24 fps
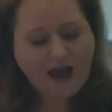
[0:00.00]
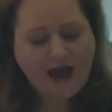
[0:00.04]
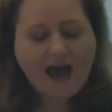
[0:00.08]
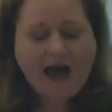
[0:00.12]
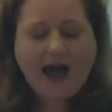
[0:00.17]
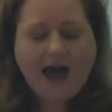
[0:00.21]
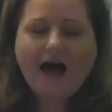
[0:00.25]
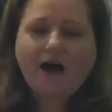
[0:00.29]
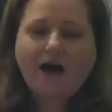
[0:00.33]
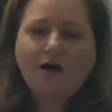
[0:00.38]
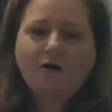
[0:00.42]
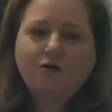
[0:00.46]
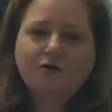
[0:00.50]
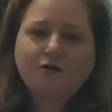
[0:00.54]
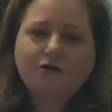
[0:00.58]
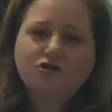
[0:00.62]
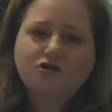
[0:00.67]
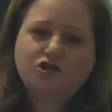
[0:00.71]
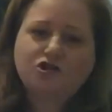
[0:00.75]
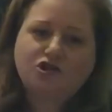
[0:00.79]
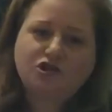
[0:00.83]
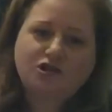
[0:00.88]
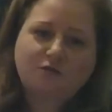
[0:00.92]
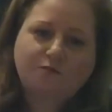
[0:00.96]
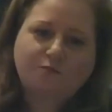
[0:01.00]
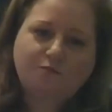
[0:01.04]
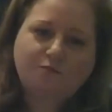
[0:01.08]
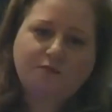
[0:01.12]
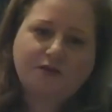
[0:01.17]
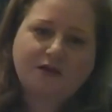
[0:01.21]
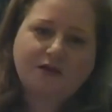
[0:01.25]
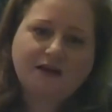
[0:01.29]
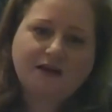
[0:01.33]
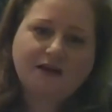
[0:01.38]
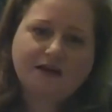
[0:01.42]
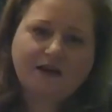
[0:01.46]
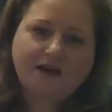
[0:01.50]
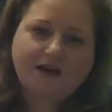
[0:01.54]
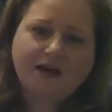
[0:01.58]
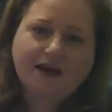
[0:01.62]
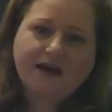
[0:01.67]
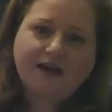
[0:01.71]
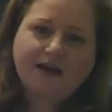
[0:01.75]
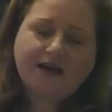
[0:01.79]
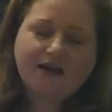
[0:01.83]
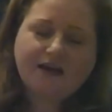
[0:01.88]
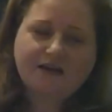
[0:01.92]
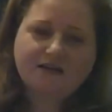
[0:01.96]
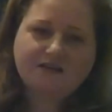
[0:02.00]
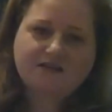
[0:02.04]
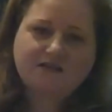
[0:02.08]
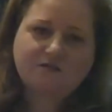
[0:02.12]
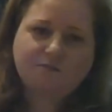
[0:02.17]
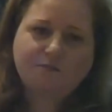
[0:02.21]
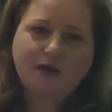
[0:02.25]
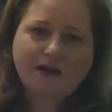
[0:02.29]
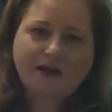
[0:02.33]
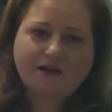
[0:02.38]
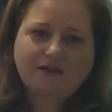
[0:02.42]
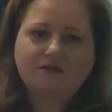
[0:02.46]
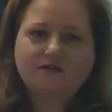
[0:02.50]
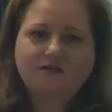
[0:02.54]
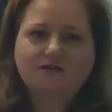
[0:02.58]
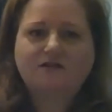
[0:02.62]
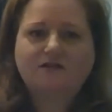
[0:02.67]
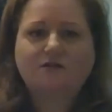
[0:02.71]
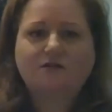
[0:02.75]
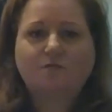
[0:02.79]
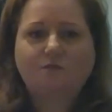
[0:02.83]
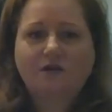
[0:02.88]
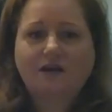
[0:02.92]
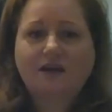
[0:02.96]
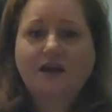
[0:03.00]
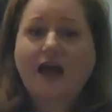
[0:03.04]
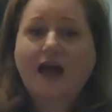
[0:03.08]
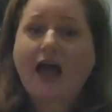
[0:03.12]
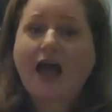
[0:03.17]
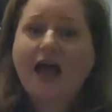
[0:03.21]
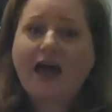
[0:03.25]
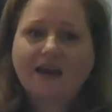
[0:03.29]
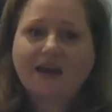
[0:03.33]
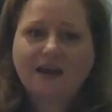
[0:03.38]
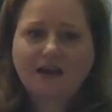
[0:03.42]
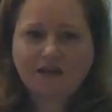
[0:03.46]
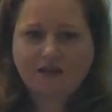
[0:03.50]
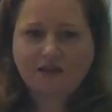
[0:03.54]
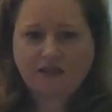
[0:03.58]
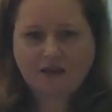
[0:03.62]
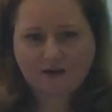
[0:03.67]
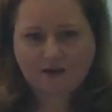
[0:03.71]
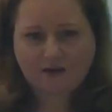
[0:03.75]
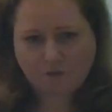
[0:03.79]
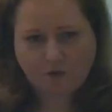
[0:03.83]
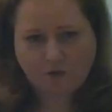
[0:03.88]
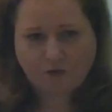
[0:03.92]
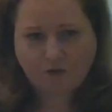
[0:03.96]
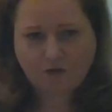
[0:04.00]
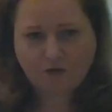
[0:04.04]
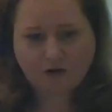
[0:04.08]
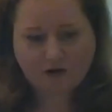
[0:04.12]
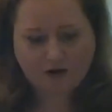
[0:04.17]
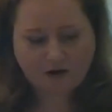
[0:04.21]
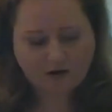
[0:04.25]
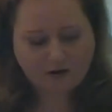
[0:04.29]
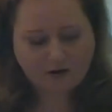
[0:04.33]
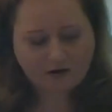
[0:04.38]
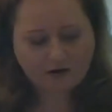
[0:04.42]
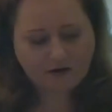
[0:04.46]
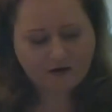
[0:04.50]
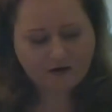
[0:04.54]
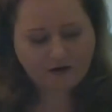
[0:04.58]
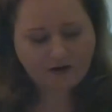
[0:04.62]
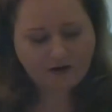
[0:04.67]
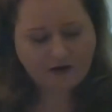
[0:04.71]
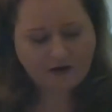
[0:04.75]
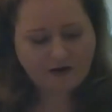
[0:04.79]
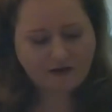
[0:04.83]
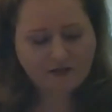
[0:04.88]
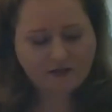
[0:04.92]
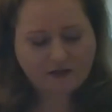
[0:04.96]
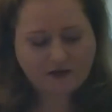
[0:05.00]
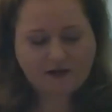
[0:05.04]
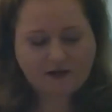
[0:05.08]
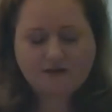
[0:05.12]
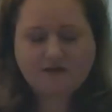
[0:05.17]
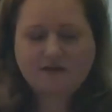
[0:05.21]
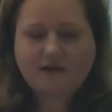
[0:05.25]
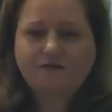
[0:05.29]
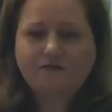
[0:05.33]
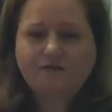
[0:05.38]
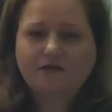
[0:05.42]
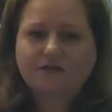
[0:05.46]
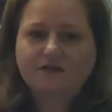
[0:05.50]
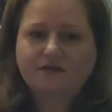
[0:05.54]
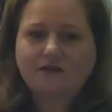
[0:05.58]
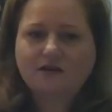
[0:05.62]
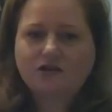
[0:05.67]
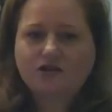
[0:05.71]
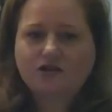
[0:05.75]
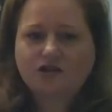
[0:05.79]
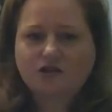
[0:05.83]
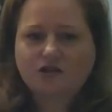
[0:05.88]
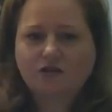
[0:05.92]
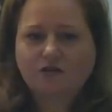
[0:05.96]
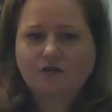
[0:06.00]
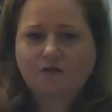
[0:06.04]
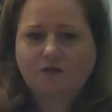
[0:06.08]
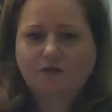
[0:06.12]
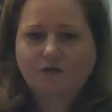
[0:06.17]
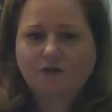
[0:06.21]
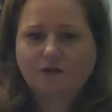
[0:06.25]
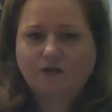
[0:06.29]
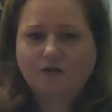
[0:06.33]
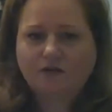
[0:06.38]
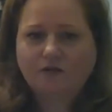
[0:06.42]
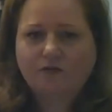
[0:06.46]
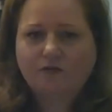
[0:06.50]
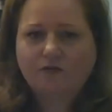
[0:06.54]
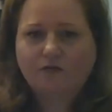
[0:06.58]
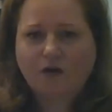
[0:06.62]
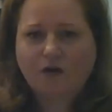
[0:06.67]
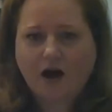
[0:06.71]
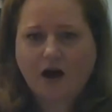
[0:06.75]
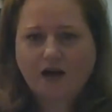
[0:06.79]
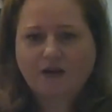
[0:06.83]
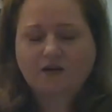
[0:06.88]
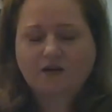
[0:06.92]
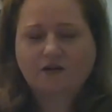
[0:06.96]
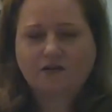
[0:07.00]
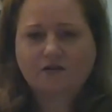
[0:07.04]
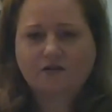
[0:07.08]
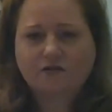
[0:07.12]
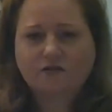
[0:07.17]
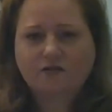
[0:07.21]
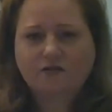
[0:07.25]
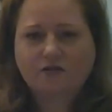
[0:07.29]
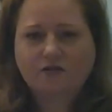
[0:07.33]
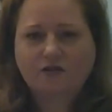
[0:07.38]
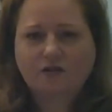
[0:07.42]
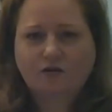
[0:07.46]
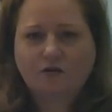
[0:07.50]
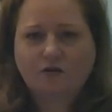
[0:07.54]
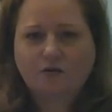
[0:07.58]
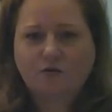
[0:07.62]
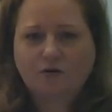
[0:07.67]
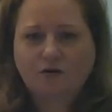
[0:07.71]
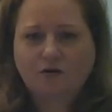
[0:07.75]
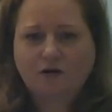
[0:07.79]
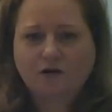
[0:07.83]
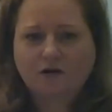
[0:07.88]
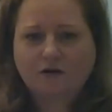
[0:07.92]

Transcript: How could she be expected to be anything more than a devil's issue, rotten to the core?